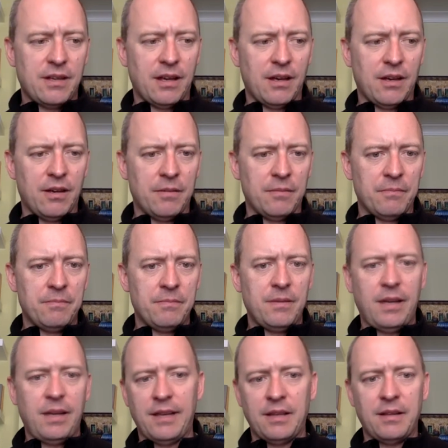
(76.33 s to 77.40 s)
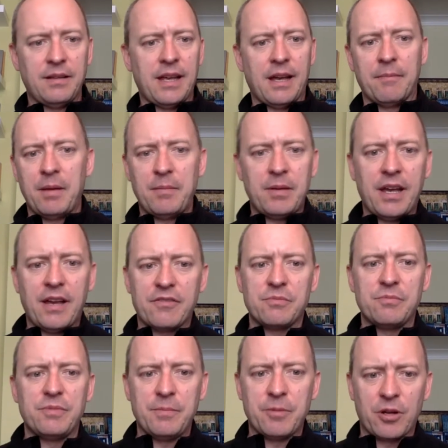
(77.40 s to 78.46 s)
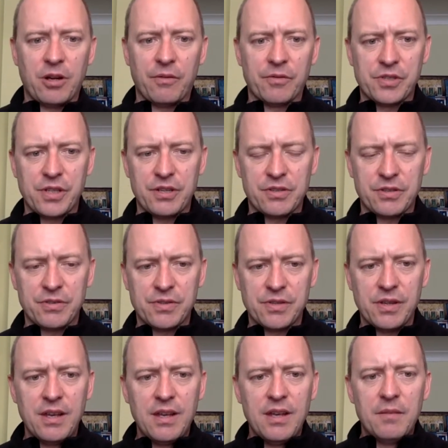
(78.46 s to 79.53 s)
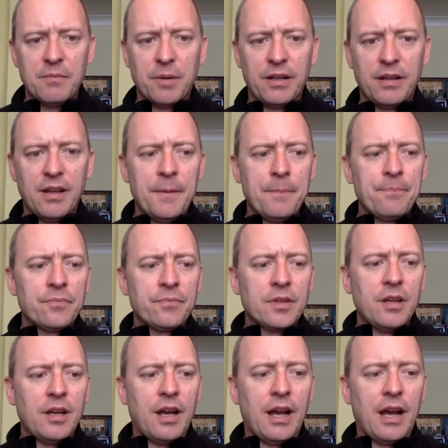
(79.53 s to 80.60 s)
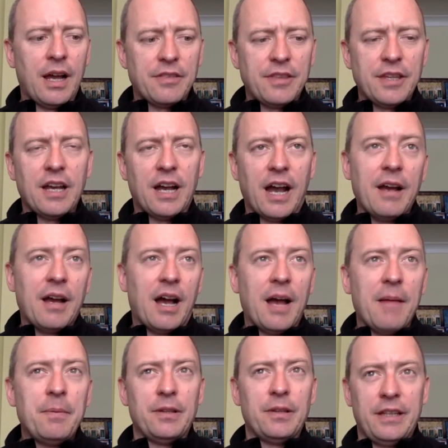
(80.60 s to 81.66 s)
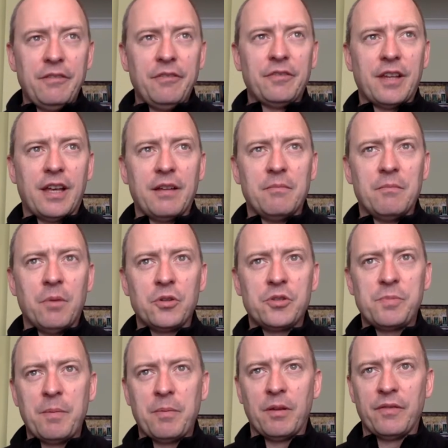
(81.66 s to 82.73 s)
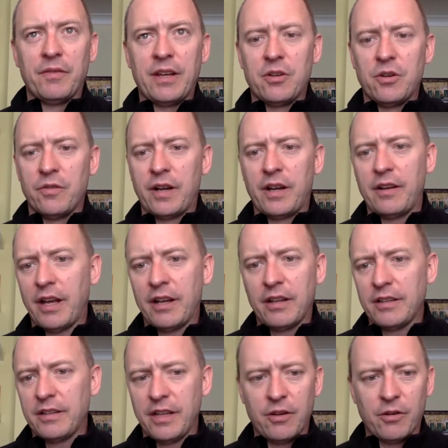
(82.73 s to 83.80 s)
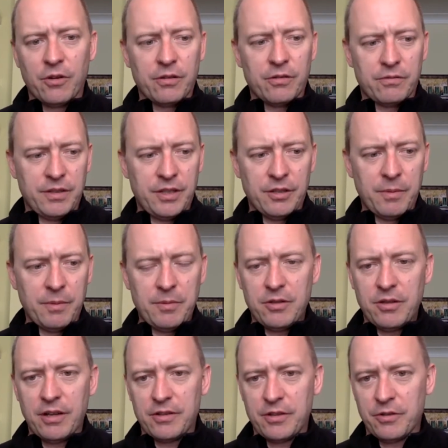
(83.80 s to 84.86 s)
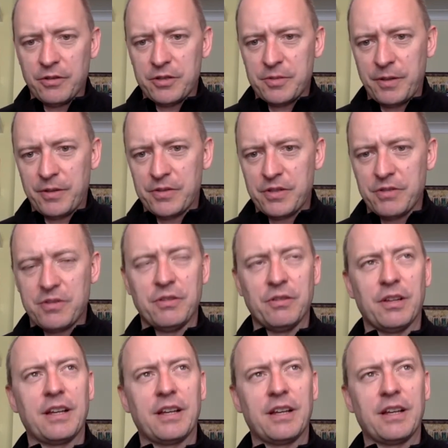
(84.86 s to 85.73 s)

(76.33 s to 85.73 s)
Um, and then, yeah, maybe you have some deeper conversations. But I think I, I believe that most people in Vancouver, and I, would like to get your, you know, maybe you got your experience here too.